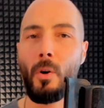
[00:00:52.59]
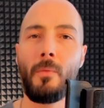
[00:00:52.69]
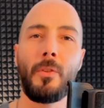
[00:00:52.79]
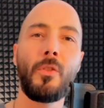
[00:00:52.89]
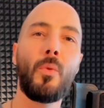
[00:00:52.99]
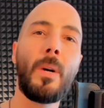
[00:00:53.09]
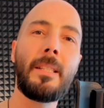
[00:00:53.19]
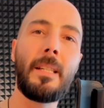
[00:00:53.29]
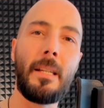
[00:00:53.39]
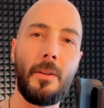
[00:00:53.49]
For over
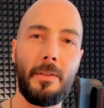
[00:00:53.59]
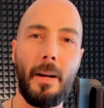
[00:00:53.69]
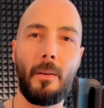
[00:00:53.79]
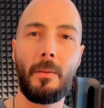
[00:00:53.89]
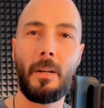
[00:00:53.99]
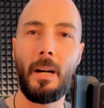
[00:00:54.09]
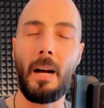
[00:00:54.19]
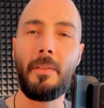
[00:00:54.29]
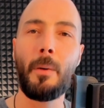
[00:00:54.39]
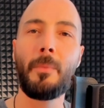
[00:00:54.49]
twenty years now,
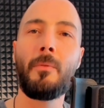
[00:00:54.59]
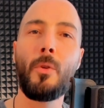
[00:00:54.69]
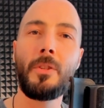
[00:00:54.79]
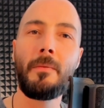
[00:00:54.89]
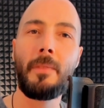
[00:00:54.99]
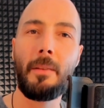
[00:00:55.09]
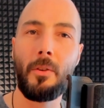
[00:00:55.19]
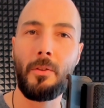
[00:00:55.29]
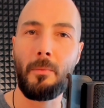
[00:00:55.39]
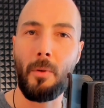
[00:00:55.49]
I've helped Fortune
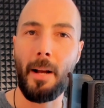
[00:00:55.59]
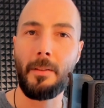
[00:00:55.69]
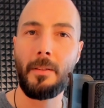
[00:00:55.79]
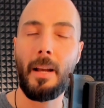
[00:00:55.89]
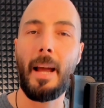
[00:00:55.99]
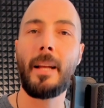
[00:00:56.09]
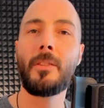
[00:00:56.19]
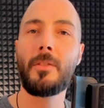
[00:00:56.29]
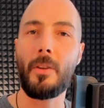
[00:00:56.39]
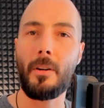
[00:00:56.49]
five hundred brands
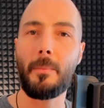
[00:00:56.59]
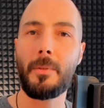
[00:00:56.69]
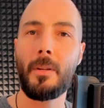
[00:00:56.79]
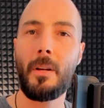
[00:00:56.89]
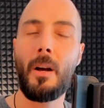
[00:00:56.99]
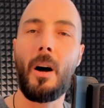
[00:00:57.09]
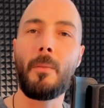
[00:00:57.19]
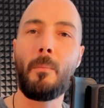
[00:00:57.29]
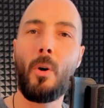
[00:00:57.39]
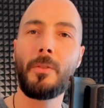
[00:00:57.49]
and startups
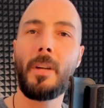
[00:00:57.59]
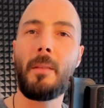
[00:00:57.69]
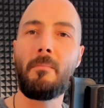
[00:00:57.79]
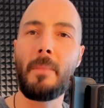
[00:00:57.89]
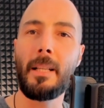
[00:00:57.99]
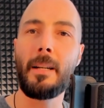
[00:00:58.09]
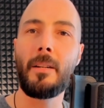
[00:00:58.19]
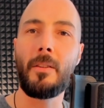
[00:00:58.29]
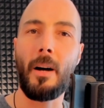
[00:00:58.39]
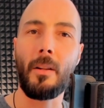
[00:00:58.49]
on
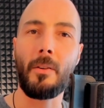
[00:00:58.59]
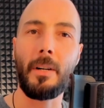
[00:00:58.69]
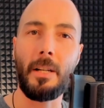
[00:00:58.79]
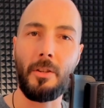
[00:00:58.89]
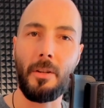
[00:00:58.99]
multi-million dollar